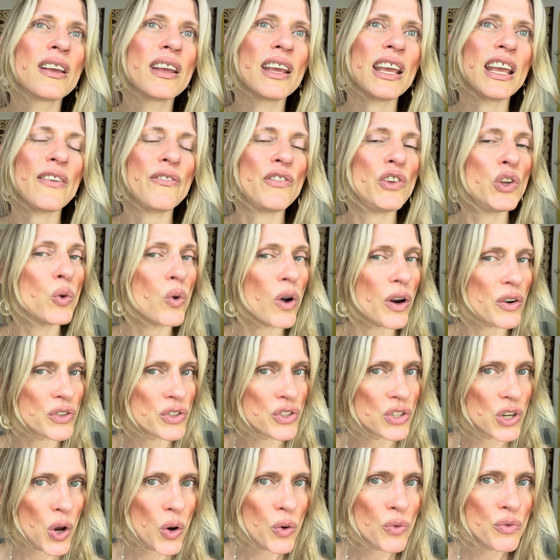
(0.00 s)
If you are
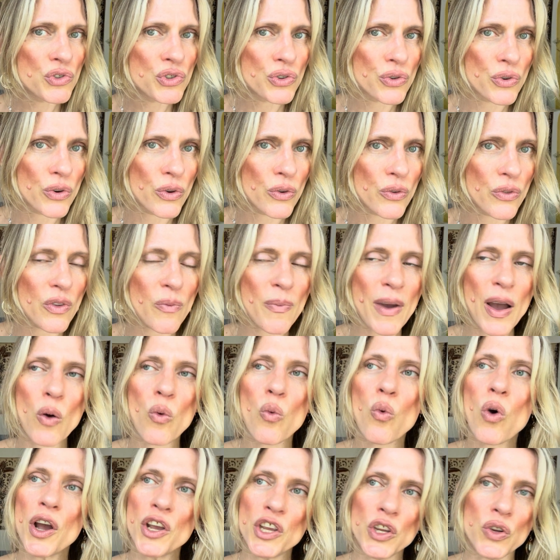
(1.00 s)
shown truth about
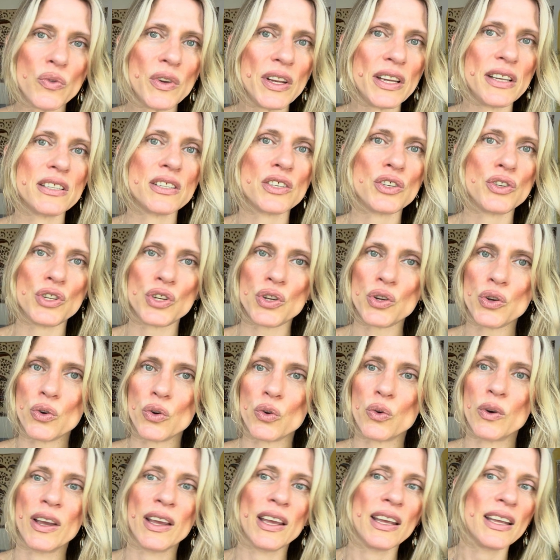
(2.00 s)
what you need to
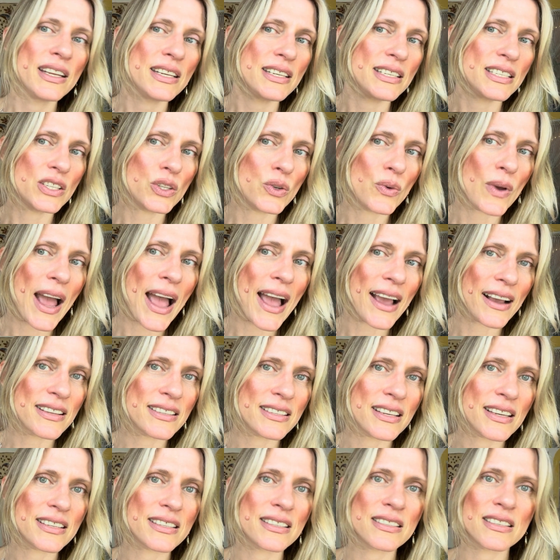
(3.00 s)
do to
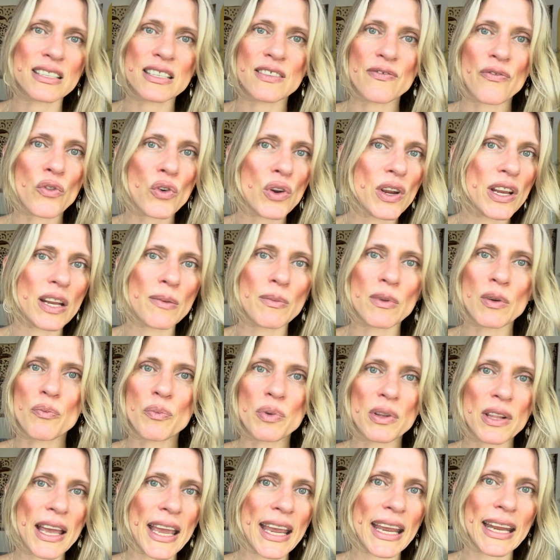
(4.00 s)
access this freedom and
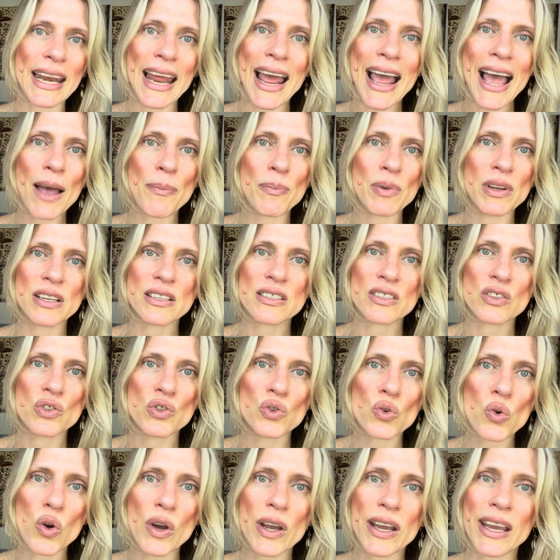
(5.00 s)
play and happiness and
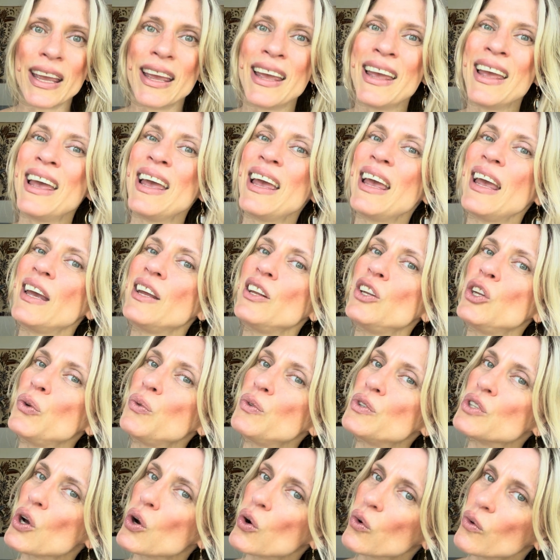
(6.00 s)
joy, and you
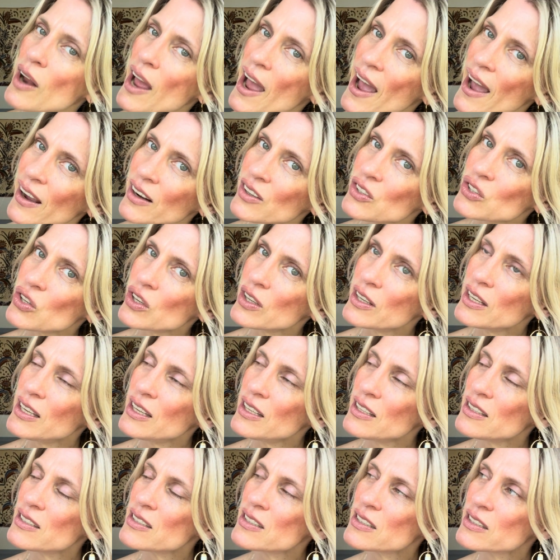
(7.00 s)
don't act on
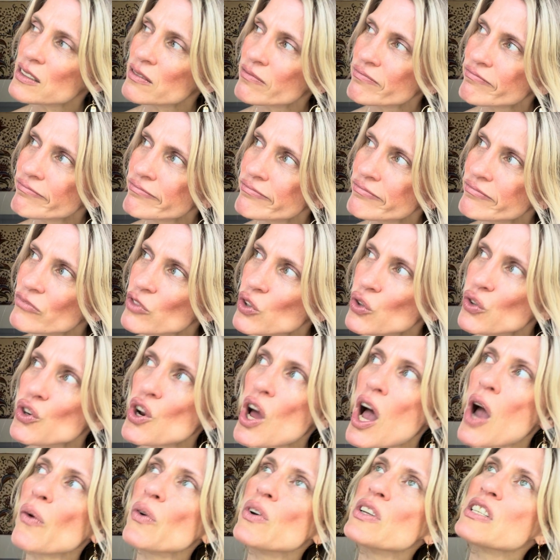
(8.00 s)
it, you're
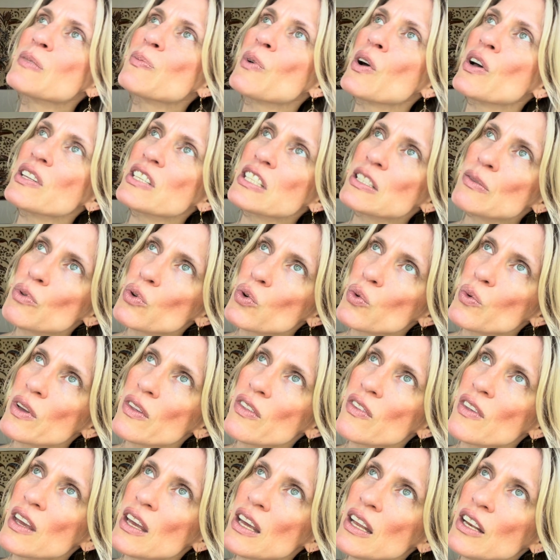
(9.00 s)
not responsible
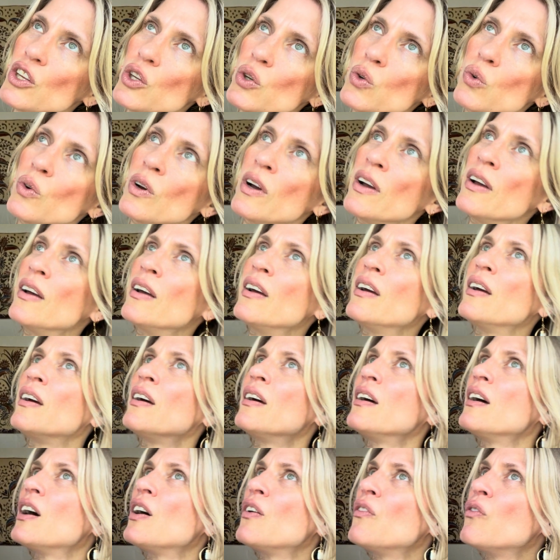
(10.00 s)
with it, you
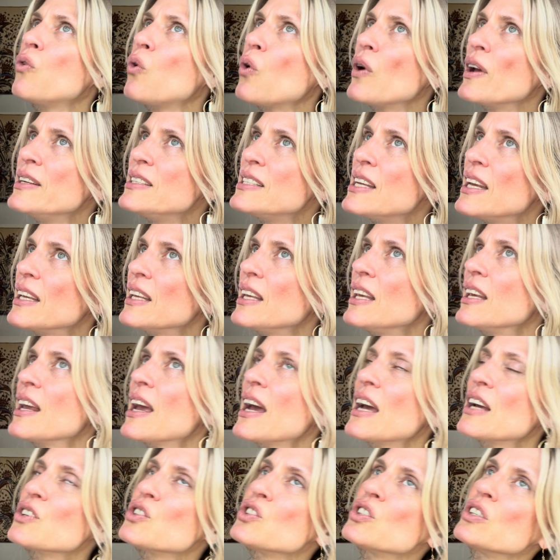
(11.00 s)
avoid taking
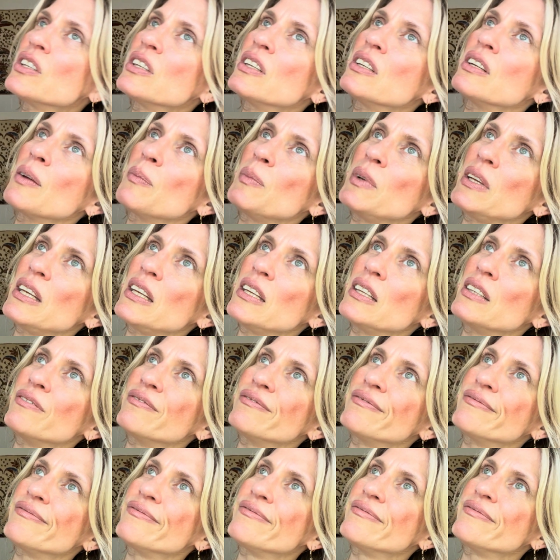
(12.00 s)
action, I
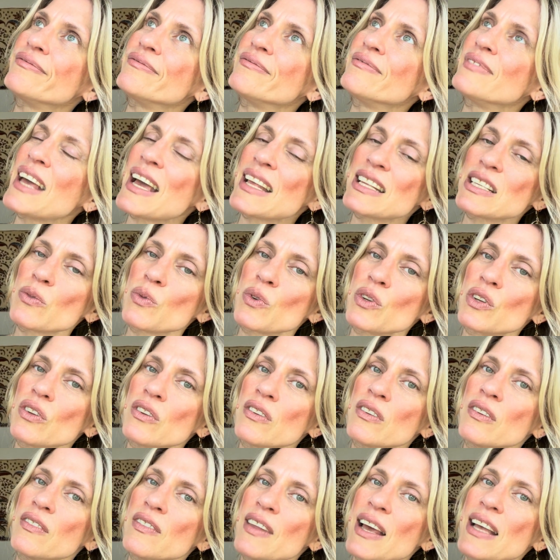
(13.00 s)
mean, that's when
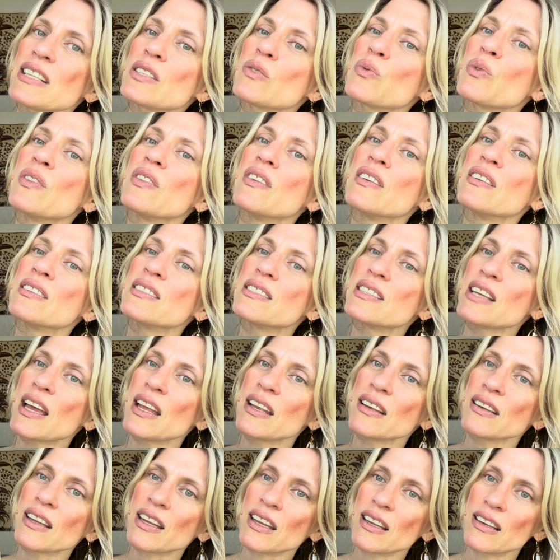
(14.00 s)
the
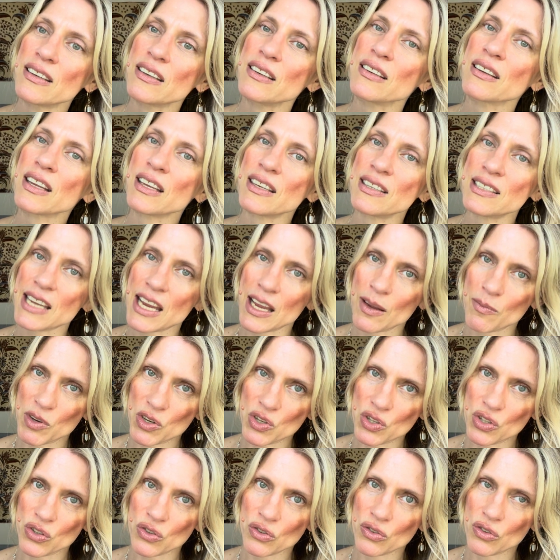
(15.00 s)
sun can
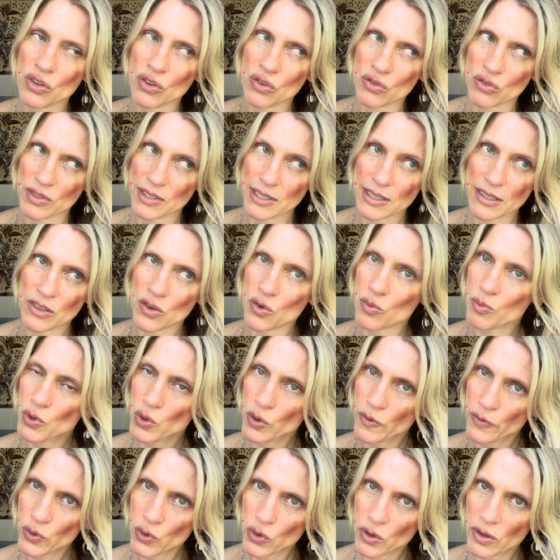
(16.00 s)
damage your
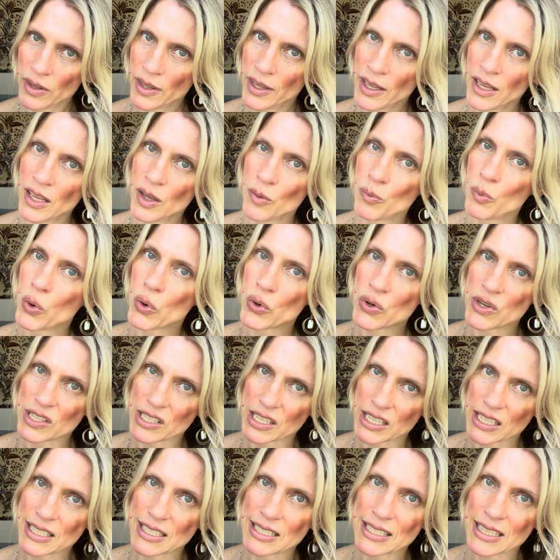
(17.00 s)
beautiful
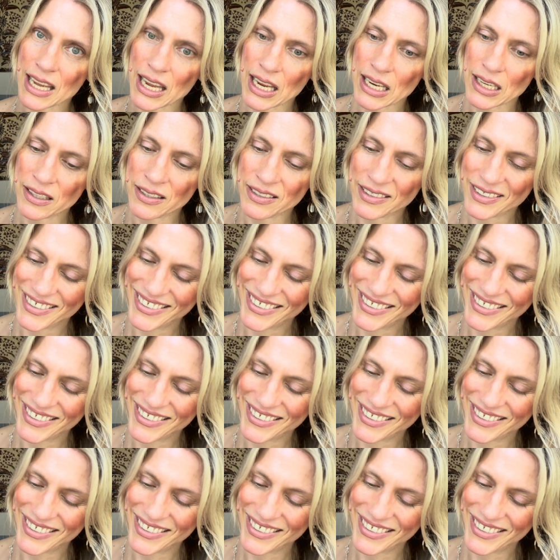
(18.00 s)
porcelain skin.